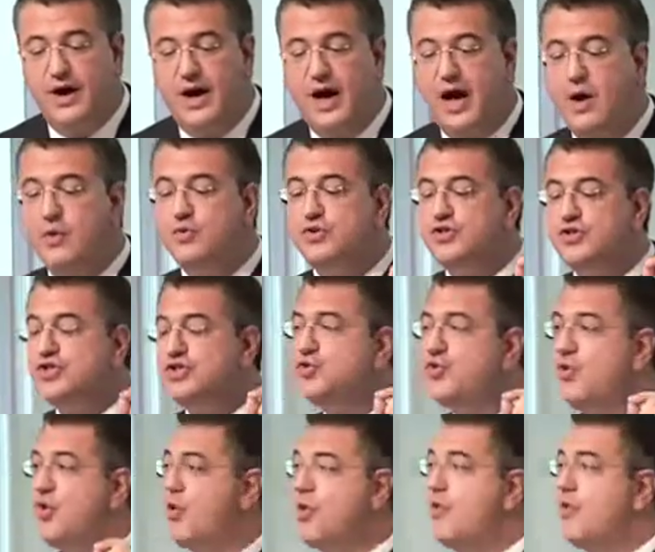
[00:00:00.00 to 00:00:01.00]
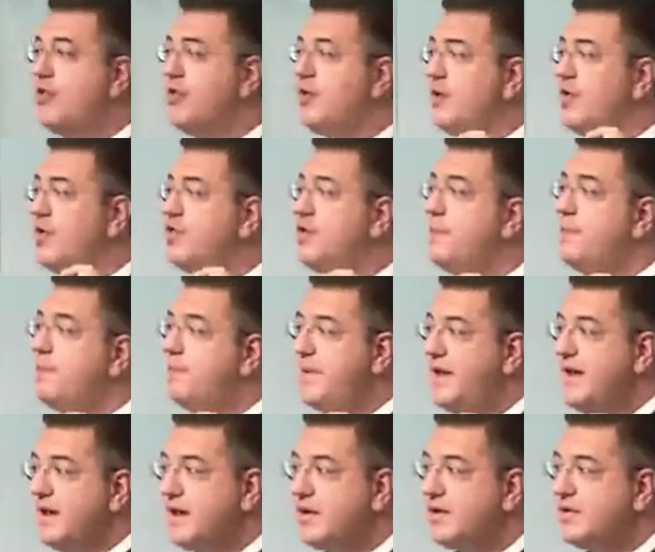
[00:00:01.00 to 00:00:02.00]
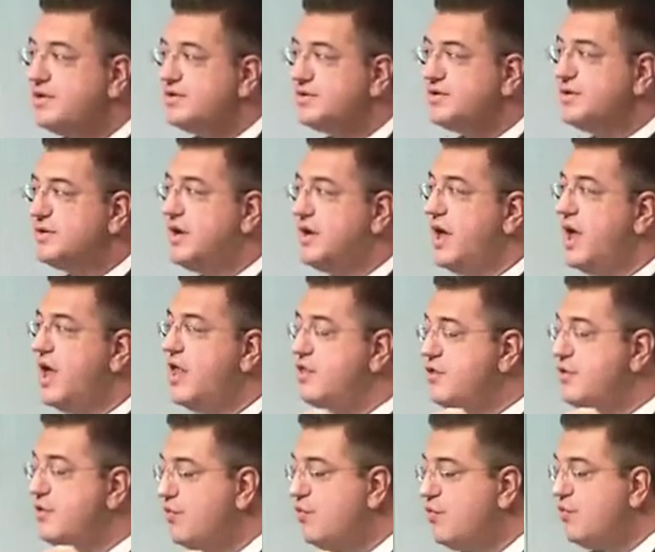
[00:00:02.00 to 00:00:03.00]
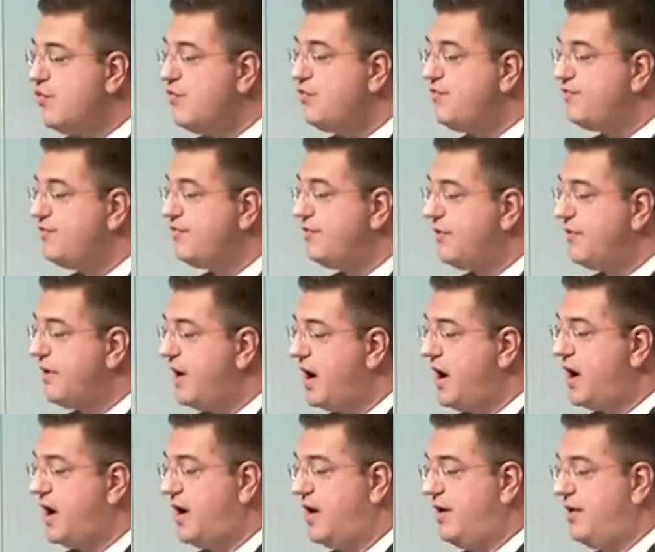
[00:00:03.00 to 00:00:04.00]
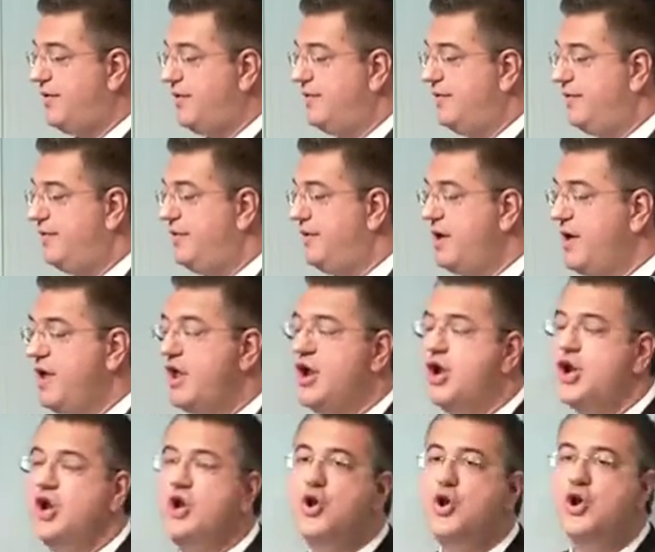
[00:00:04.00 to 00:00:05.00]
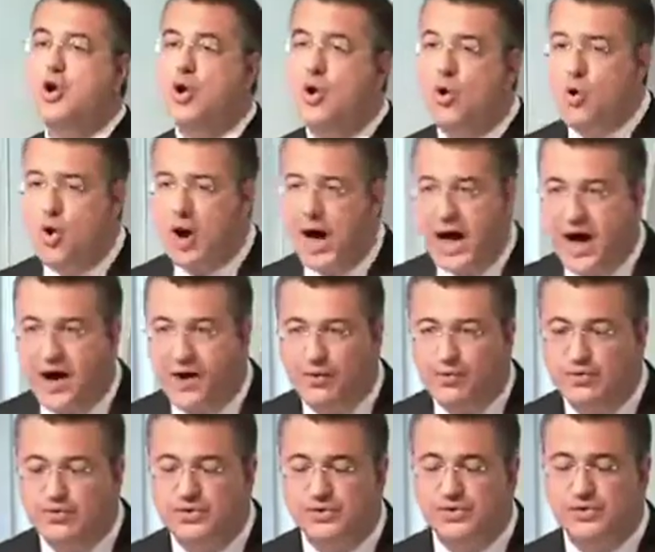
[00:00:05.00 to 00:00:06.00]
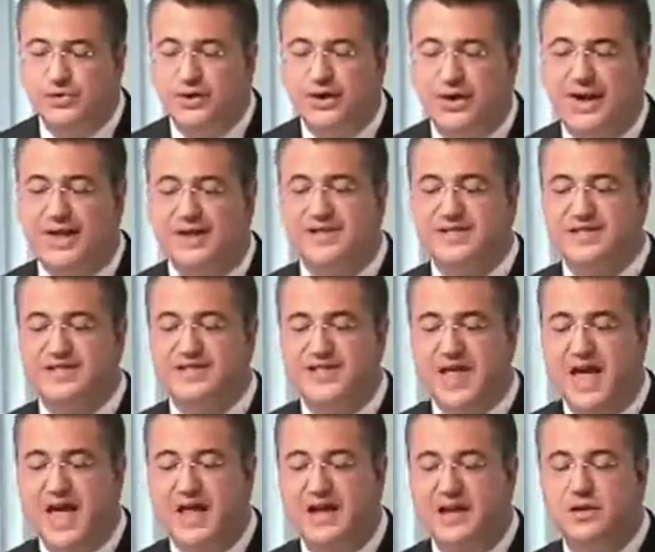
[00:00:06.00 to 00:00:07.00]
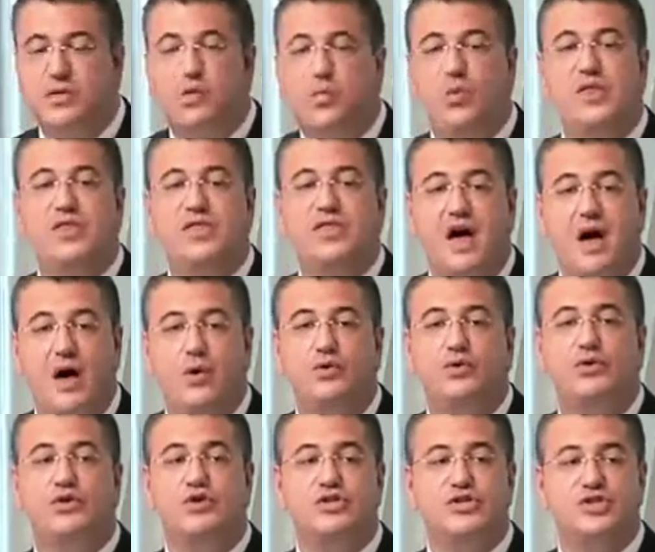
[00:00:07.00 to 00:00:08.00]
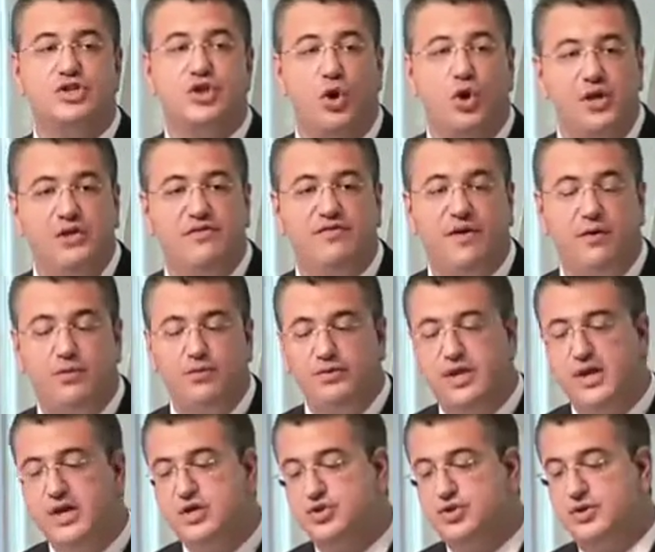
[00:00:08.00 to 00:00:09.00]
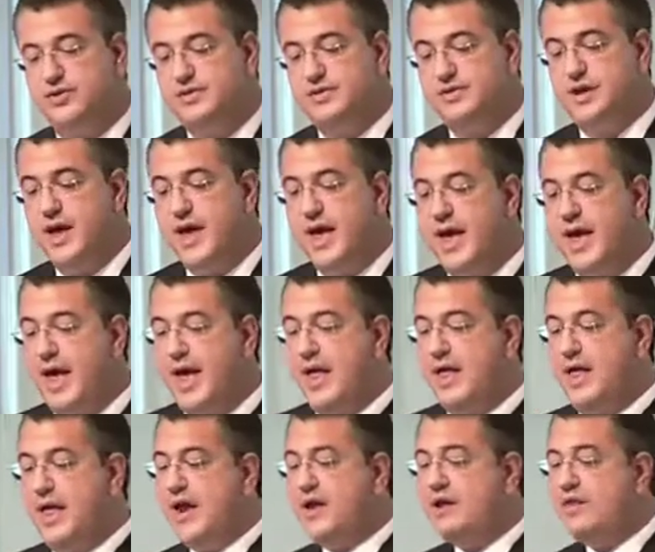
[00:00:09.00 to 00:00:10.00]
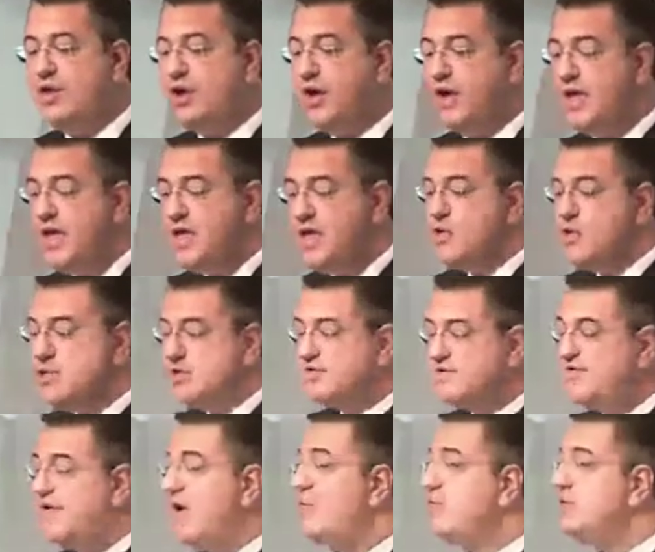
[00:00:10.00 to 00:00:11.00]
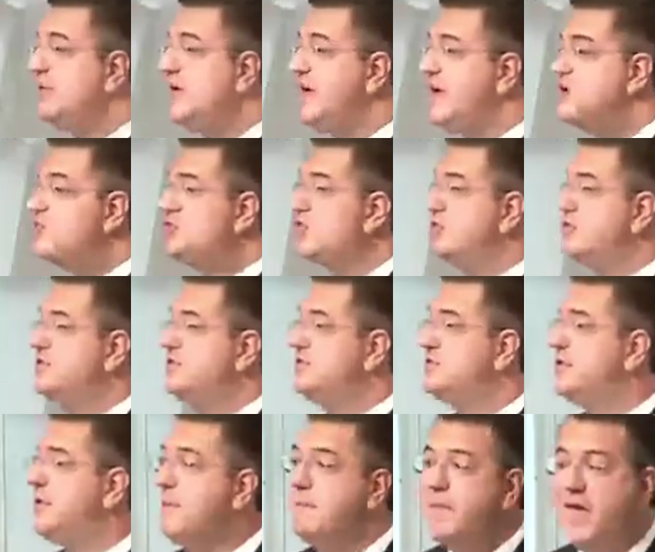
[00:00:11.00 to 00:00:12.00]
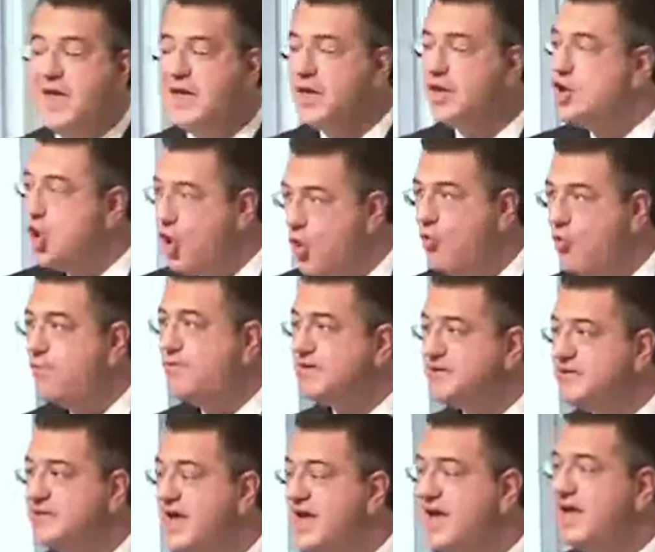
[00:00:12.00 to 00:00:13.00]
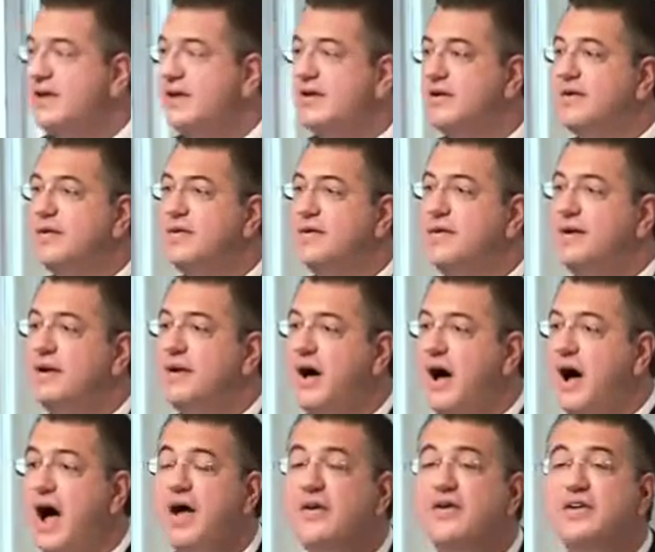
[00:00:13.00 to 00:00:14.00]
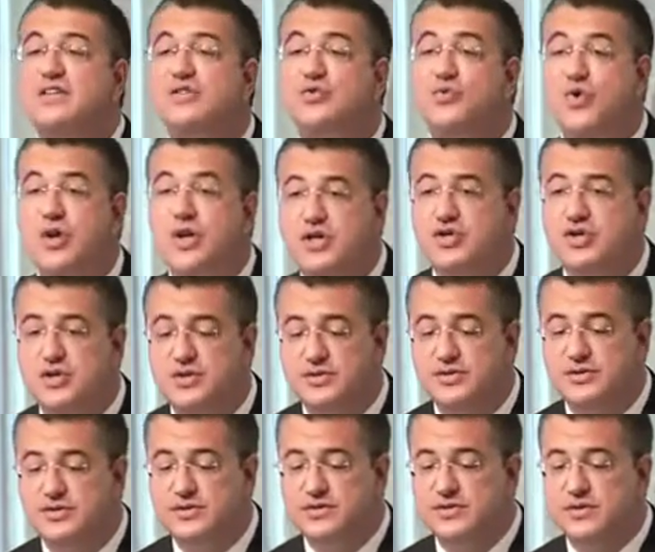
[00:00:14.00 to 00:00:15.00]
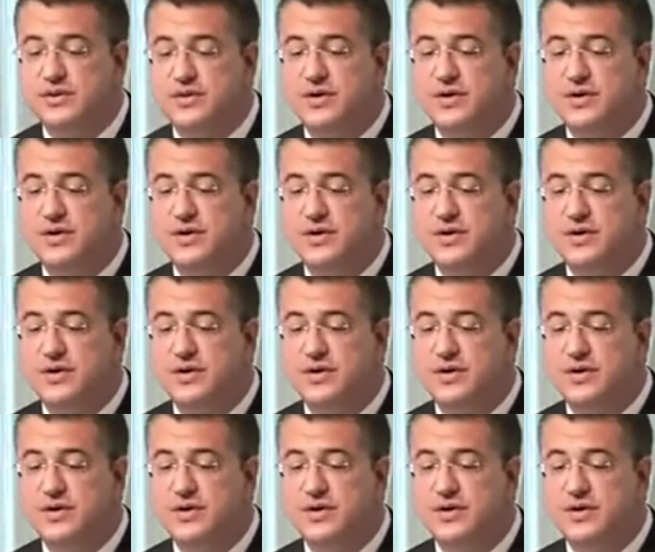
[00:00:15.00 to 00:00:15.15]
how strong the pillars and the roof are, no house can stand without solid foundations. And the EU's foundations, make no mistake, are its regions,